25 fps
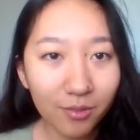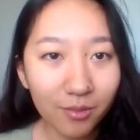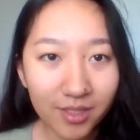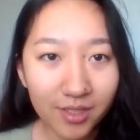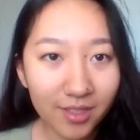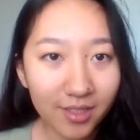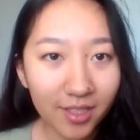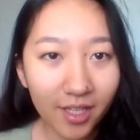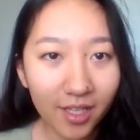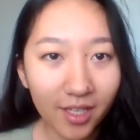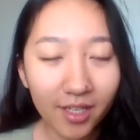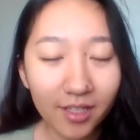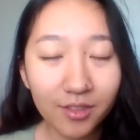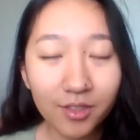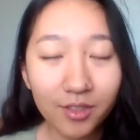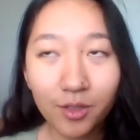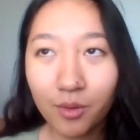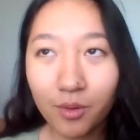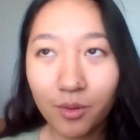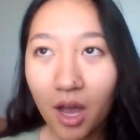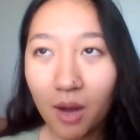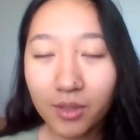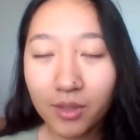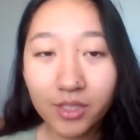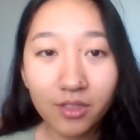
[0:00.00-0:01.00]
on Wednesday,
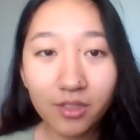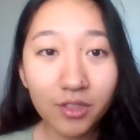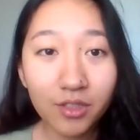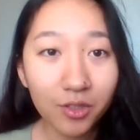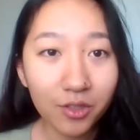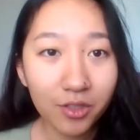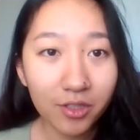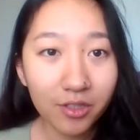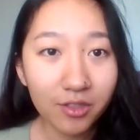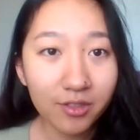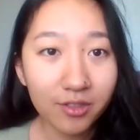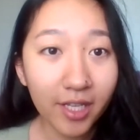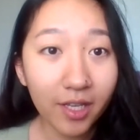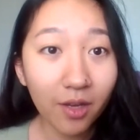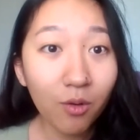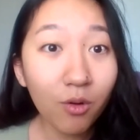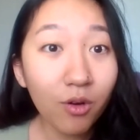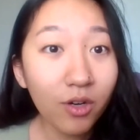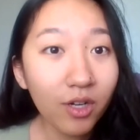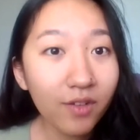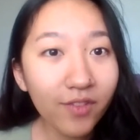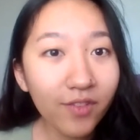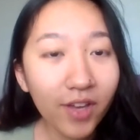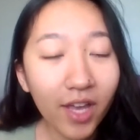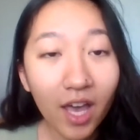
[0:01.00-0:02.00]
2 hours on Thursday,
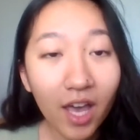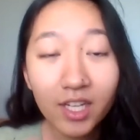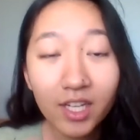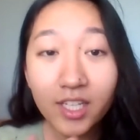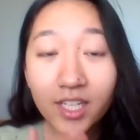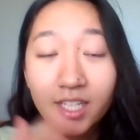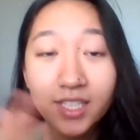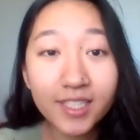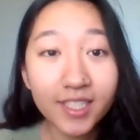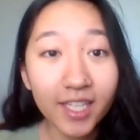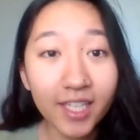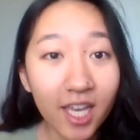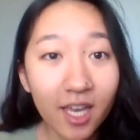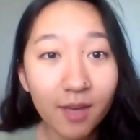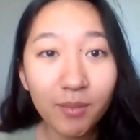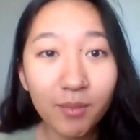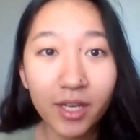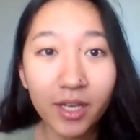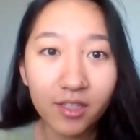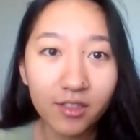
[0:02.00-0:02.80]
or if I had an exam,